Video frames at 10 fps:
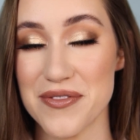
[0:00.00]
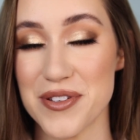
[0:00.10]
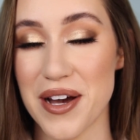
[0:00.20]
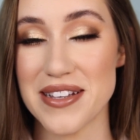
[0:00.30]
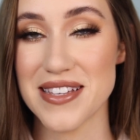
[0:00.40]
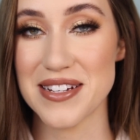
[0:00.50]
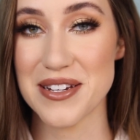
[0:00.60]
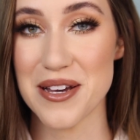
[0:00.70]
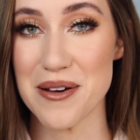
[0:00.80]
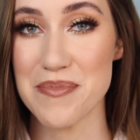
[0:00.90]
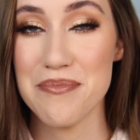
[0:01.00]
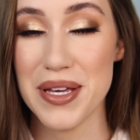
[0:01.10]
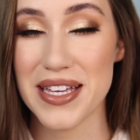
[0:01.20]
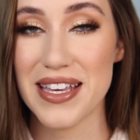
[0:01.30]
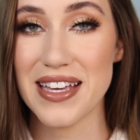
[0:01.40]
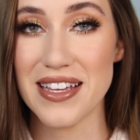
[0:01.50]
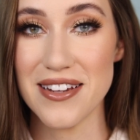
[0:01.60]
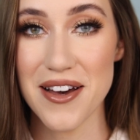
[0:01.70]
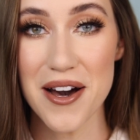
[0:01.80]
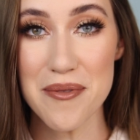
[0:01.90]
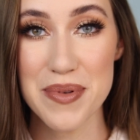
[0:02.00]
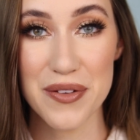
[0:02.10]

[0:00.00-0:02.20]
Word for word: if you guys ended up picking it up.